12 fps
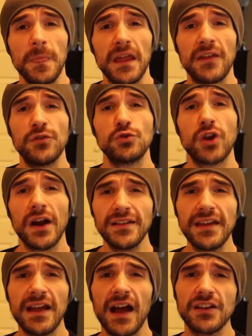if you try to
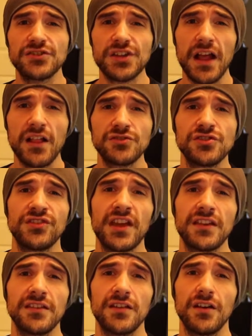take on challenges
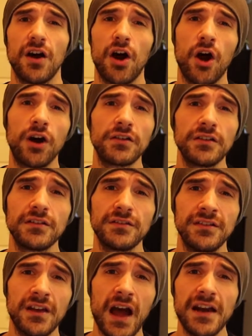that are
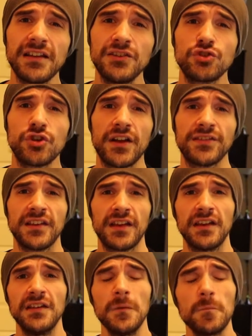not
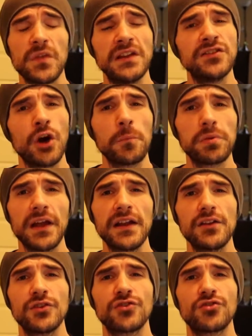interesting and don't play
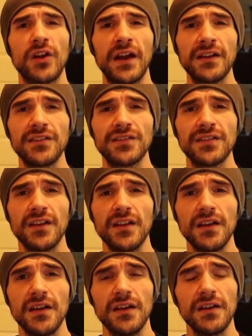to your strengths,
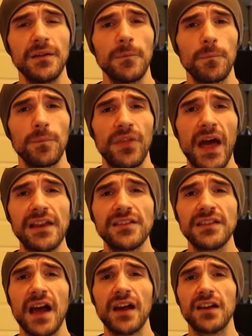that is
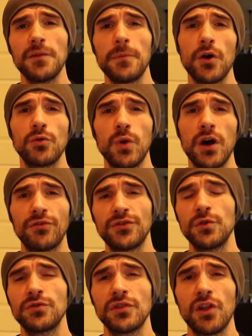not going to bode well for
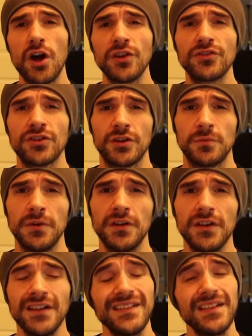you in the long term.
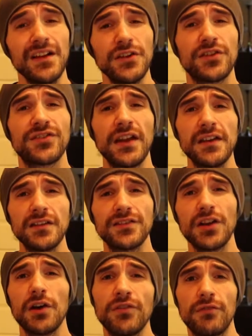You're setting
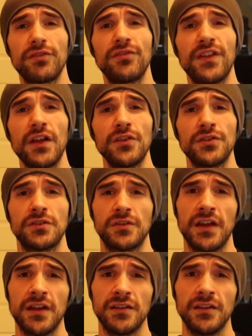yourself up for failure,
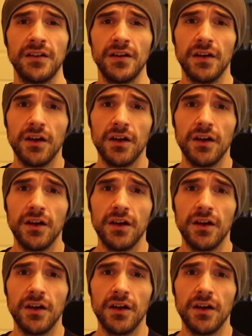and